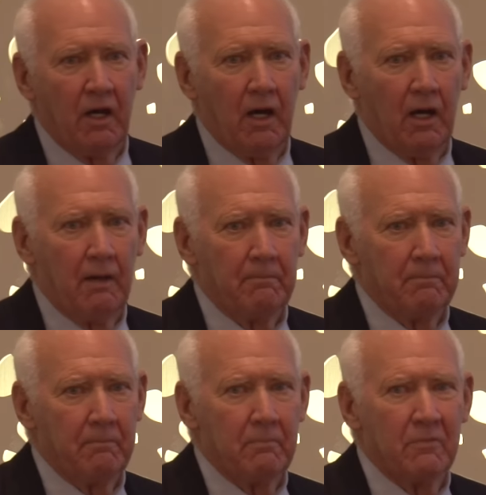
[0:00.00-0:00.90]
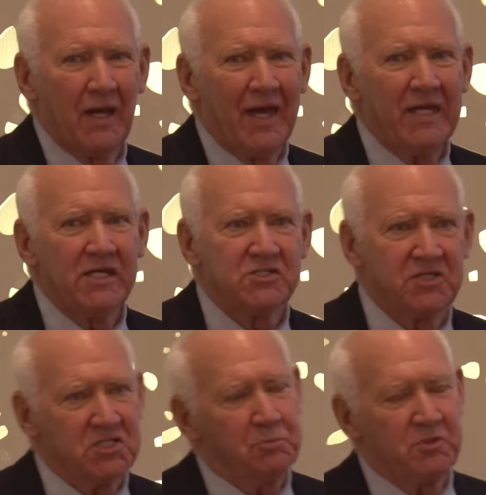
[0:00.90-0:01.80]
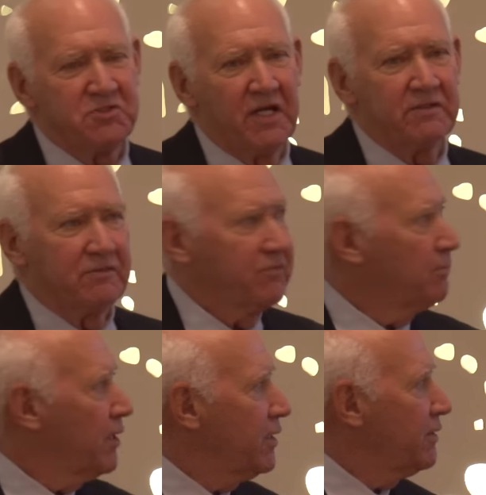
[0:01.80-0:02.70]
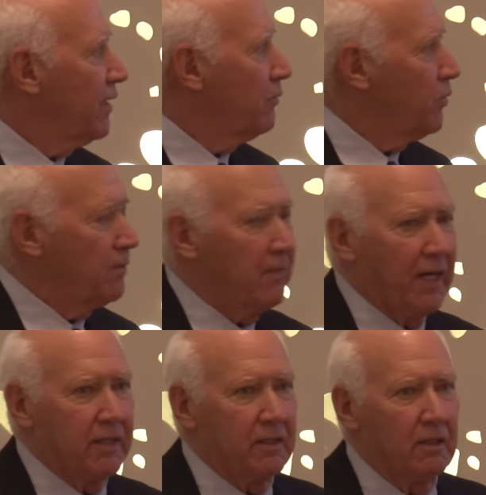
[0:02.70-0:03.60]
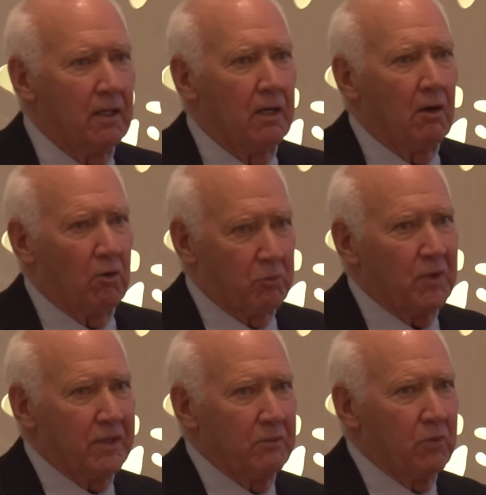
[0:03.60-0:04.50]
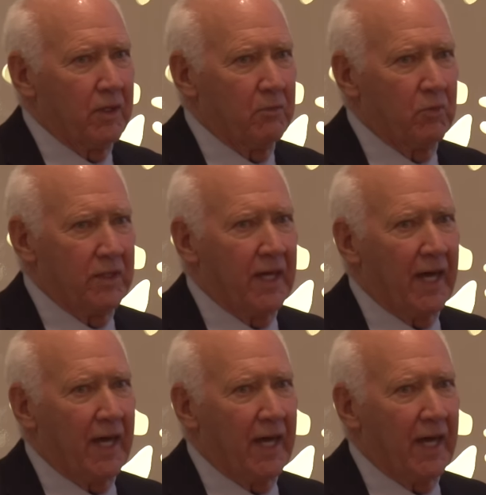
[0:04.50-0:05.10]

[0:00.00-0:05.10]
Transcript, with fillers: 86% um, of the money that we make or we, we, we